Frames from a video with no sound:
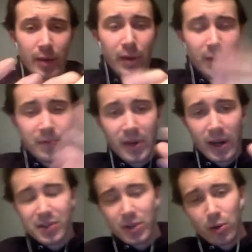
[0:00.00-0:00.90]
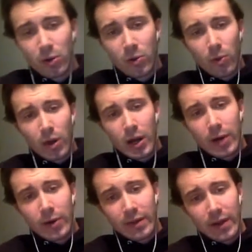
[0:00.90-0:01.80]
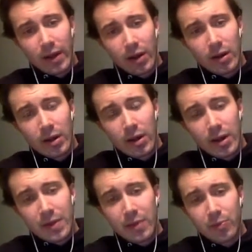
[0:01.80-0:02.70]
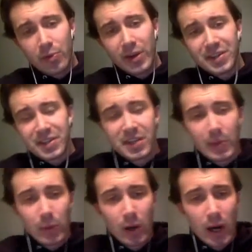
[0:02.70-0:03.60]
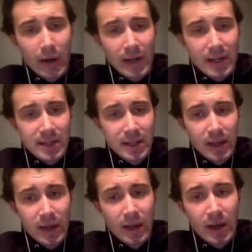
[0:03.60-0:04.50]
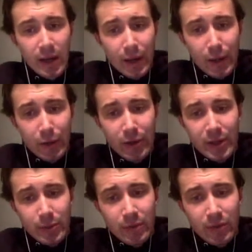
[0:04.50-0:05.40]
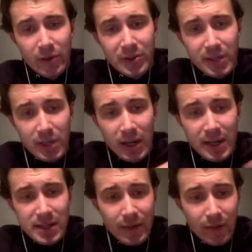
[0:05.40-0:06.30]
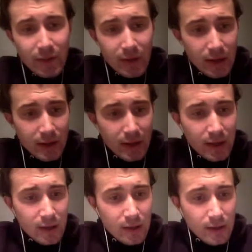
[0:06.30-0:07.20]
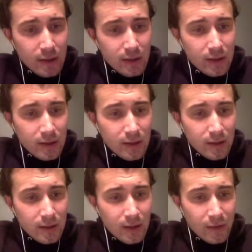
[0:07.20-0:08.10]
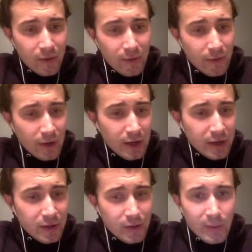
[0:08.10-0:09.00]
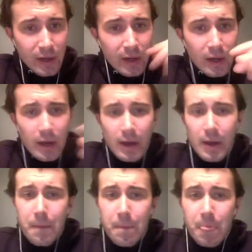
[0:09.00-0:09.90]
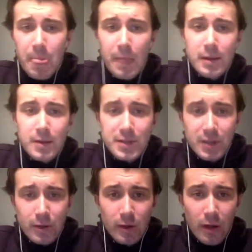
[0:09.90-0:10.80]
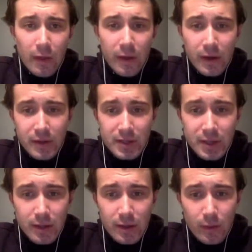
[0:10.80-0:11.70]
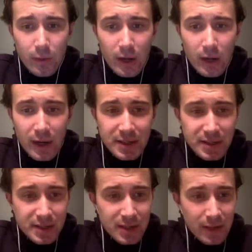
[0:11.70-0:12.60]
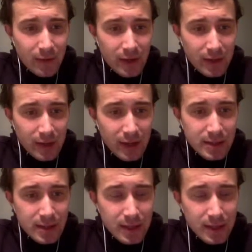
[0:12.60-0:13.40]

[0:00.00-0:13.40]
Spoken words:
popped that out, so all the wiring then, that pre-existing wiring that's in there, including the reversing lights and everything like that. Hi Free Fire, how you doing, mate? So all of those wires and stuff like that